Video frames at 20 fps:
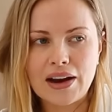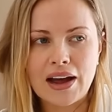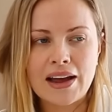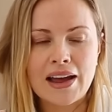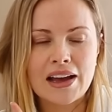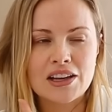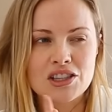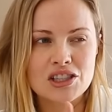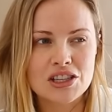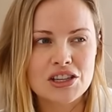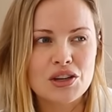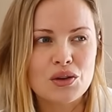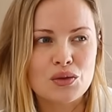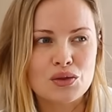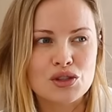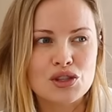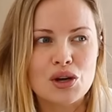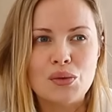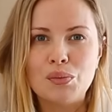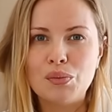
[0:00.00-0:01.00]
I actually
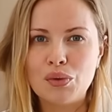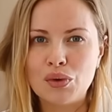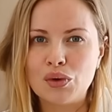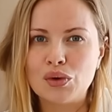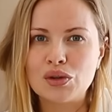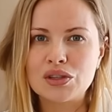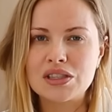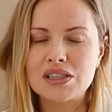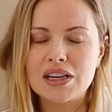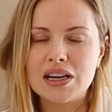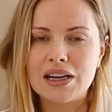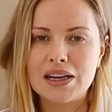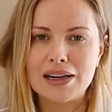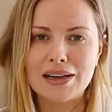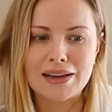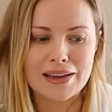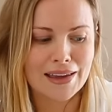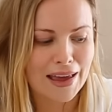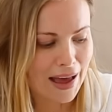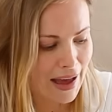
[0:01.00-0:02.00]
also bought
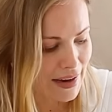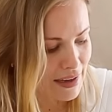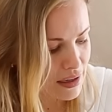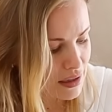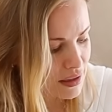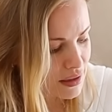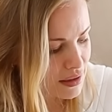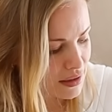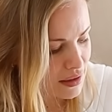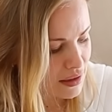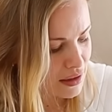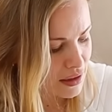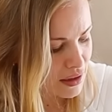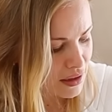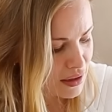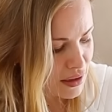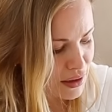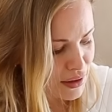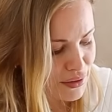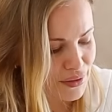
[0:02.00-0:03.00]
a Canon
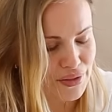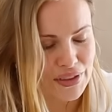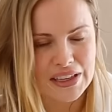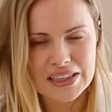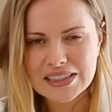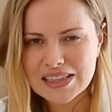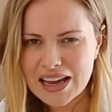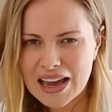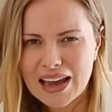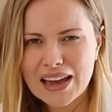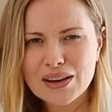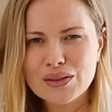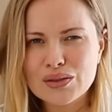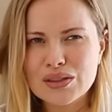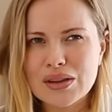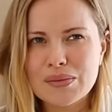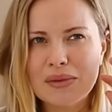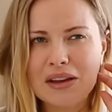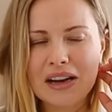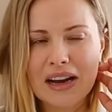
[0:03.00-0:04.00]
V10 or
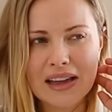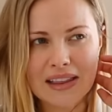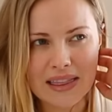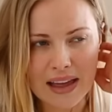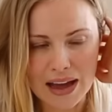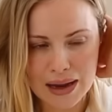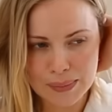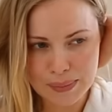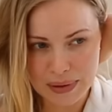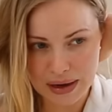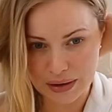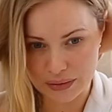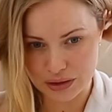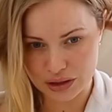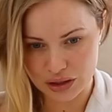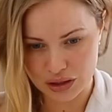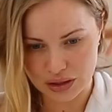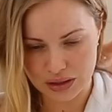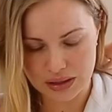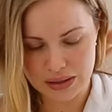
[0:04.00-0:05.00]
something like that, but I
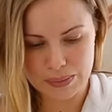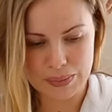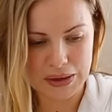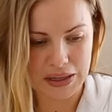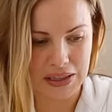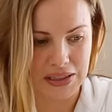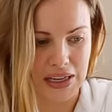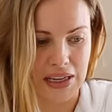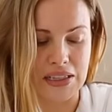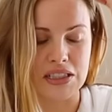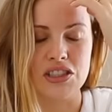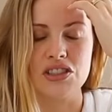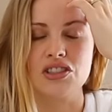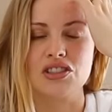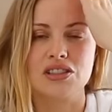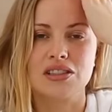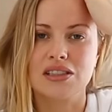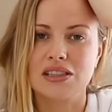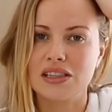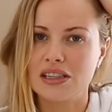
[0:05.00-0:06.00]
returned it because I
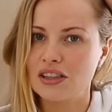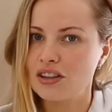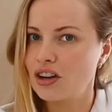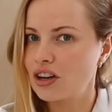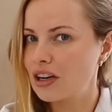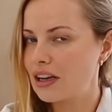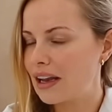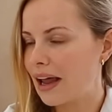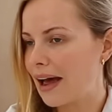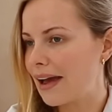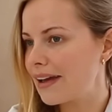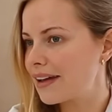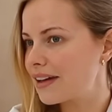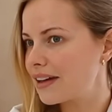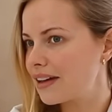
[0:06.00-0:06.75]
just did not like